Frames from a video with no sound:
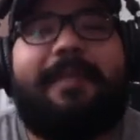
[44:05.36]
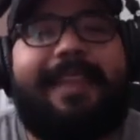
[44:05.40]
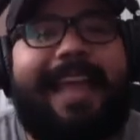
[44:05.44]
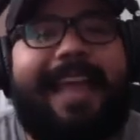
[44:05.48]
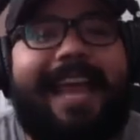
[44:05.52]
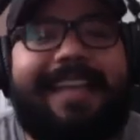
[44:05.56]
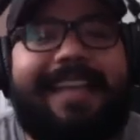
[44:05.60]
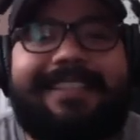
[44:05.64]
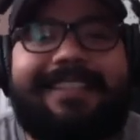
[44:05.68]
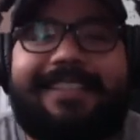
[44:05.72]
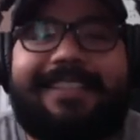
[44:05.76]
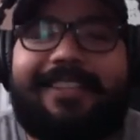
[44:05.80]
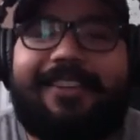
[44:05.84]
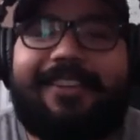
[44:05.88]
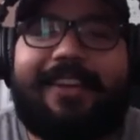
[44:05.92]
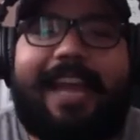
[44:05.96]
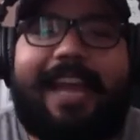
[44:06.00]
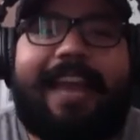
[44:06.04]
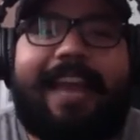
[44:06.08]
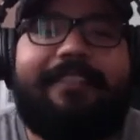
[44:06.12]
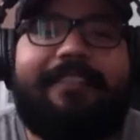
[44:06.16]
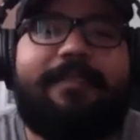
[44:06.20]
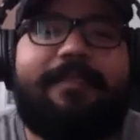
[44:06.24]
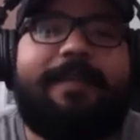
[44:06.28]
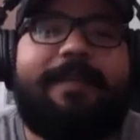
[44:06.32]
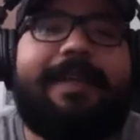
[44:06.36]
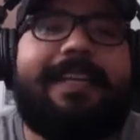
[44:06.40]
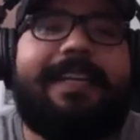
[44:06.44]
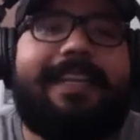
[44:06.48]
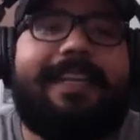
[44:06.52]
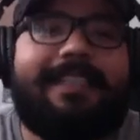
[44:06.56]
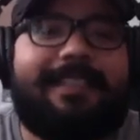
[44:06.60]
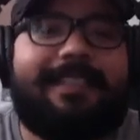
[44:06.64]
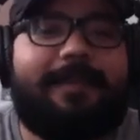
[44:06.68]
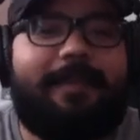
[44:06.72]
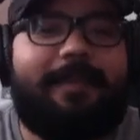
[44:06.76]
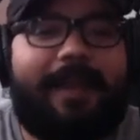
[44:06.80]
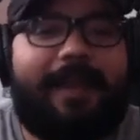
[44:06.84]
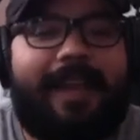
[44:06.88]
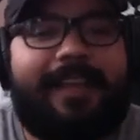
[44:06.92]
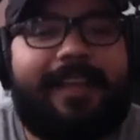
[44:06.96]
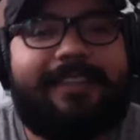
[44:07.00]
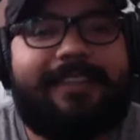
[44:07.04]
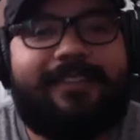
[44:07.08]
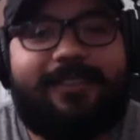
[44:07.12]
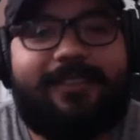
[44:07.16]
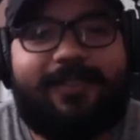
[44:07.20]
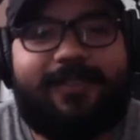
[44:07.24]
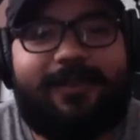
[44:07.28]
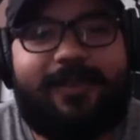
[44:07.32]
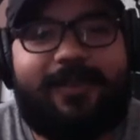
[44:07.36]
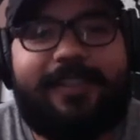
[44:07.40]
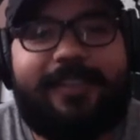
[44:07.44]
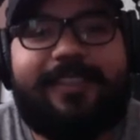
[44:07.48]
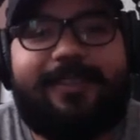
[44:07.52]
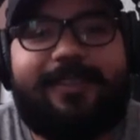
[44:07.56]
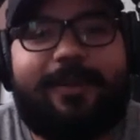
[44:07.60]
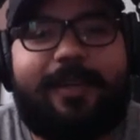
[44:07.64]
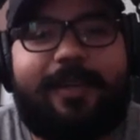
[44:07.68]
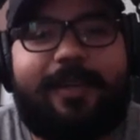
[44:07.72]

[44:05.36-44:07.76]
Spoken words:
Last year, everybody gets a pass for 2020.